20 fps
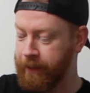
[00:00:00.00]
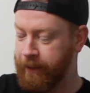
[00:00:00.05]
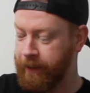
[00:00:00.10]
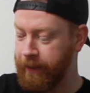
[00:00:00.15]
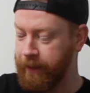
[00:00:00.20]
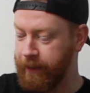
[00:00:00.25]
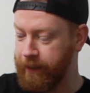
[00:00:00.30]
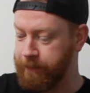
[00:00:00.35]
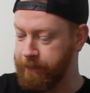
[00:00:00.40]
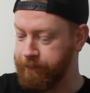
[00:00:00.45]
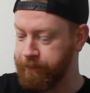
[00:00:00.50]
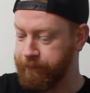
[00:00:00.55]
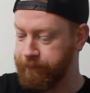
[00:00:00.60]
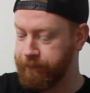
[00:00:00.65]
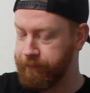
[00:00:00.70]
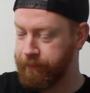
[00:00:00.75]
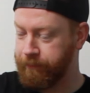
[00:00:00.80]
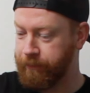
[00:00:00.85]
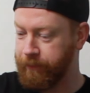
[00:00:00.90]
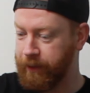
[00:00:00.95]

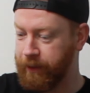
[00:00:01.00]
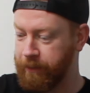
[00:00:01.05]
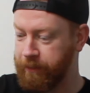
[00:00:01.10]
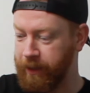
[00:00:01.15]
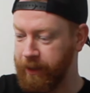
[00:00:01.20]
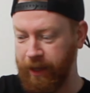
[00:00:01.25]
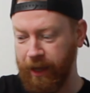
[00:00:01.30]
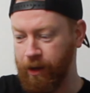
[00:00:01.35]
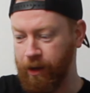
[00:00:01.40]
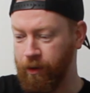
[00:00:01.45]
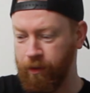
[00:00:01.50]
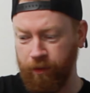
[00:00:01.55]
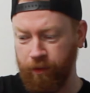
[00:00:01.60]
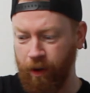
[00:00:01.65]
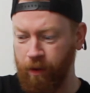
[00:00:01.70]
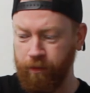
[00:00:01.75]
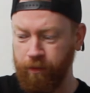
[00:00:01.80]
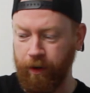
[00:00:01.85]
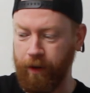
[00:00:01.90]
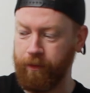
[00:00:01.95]
But yeah,
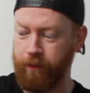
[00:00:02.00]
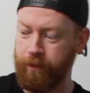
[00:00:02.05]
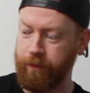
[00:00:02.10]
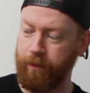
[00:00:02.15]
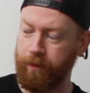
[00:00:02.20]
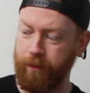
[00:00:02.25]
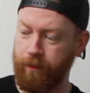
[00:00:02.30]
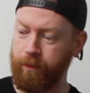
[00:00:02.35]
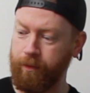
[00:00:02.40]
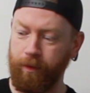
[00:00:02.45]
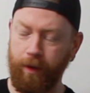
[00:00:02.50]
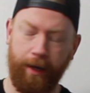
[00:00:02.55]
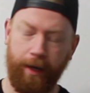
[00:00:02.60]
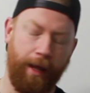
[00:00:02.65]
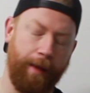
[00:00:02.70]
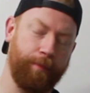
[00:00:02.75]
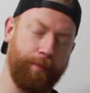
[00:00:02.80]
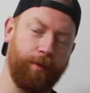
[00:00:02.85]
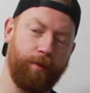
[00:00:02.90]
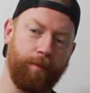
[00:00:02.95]
all round, what an
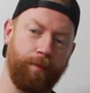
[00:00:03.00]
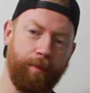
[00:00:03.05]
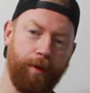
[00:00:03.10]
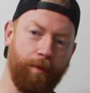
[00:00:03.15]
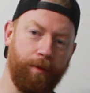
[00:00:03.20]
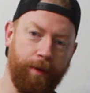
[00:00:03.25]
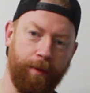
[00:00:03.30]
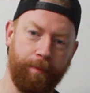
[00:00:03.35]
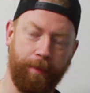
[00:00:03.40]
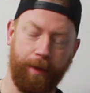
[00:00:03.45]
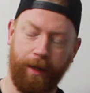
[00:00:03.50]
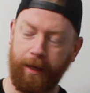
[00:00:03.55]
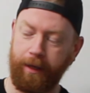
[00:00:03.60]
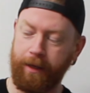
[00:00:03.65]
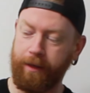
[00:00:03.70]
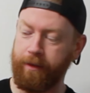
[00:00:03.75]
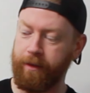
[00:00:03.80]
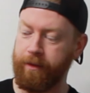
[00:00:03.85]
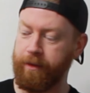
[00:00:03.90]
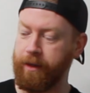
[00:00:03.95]
absolute brilliant
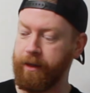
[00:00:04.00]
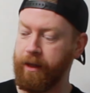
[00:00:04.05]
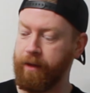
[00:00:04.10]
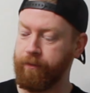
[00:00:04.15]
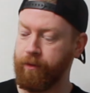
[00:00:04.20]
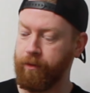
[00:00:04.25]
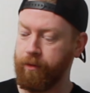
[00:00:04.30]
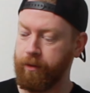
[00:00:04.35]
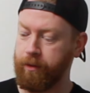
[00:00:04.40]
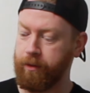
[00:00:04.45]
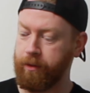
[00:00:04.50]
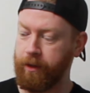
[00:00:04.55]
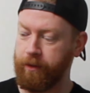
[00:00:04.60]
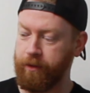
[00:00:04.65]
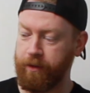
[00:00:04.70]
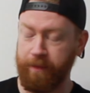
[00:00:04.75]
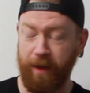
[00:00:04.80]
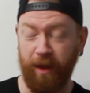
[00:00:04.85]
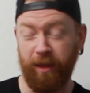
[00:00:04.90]
pack. As I said, this is my